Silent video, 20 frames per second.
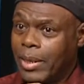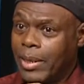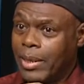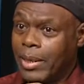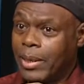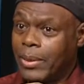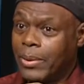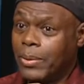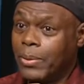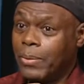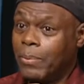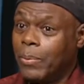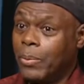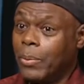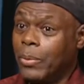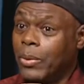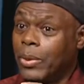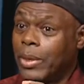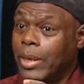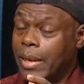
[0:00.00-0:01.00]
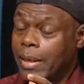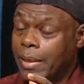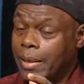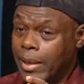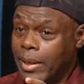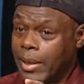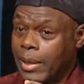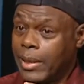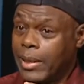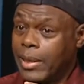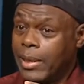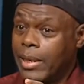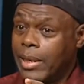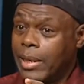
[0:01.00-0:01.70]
They should put, I think, the